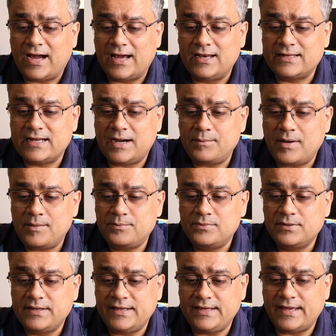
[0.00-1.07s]
I'll come
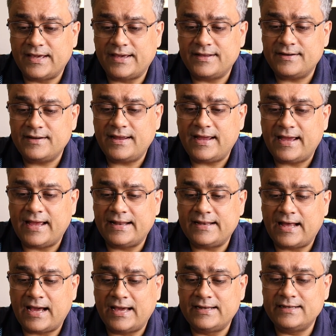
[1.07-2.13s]
up here and
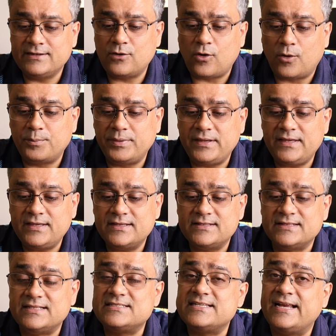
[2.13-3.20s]
I'll copy
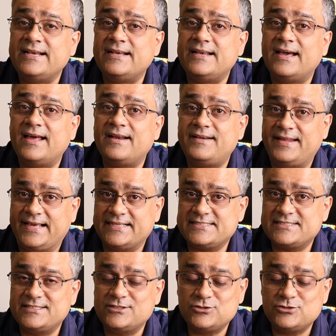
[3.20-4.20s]
this entire text,